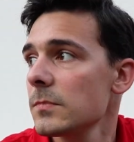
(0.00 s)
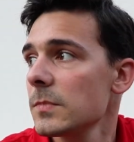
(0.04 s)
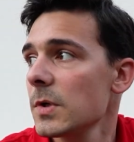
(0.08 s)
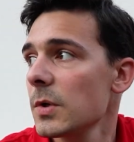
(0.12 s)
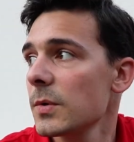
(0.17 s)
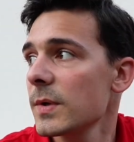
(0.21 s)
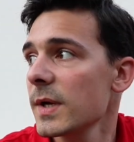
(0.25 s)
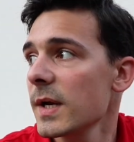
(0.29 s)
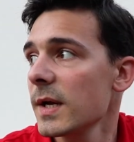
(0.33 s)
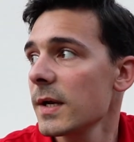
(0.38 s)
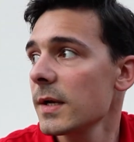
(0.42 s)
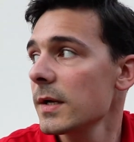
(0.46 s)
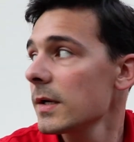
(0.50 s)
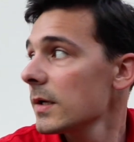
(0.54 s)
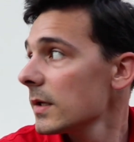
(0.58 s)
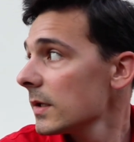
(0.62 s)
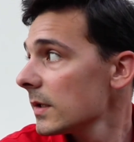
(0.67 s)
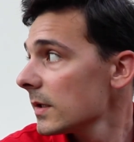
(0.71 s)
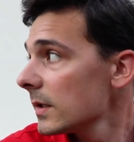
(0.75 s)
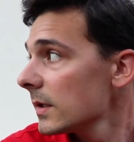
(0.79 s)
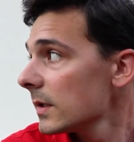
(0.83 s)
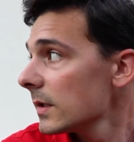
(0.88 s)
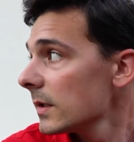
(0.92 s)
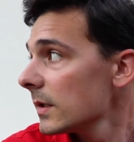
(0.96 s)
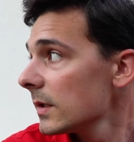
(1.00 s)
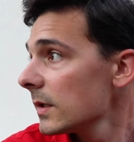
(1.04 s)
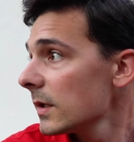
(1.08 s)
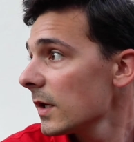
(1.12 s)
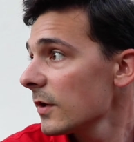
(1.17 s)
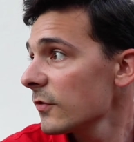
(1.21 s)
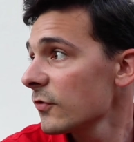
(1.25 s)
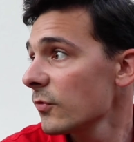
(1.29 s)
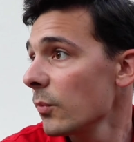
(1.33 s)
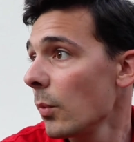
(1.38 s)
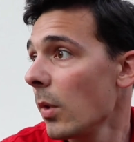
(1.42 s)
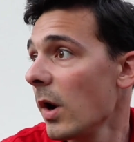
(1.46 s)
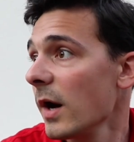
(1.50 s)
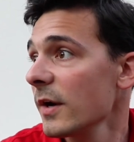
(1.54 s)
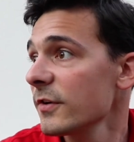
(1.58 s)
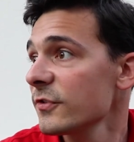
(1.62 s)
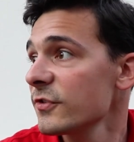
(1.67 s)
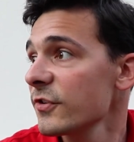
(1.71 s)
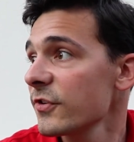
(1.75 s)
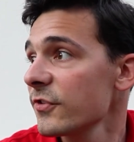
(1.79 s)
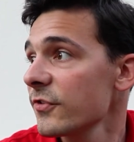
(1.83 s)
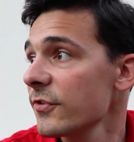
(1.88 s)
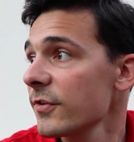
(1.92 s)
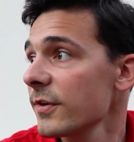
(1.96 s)
Okay, a swan
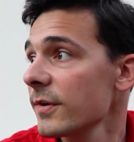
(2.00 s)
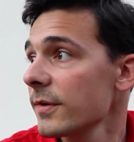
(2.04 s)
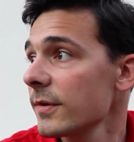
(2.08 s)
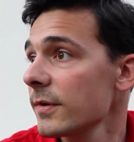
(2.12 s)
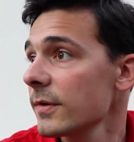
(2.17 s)
just